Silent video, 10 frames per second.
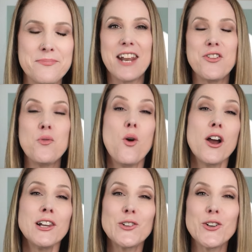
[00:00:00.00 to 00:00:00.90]
And if you
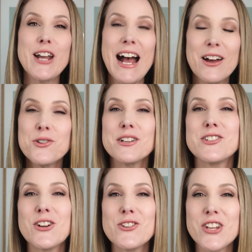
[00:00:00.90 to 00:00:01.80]
want to learn how you can
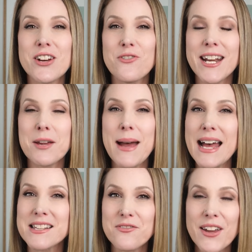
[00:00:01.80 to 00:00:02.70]
start generating
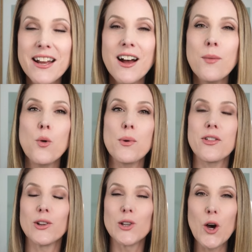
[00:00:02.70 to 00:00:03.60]
passive income
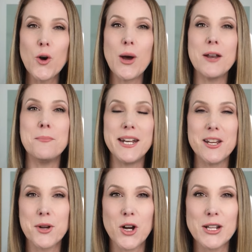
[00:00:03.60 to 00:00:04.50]
with low and
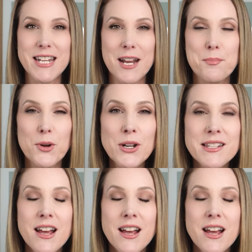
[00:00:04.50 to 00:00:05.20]
medium content books,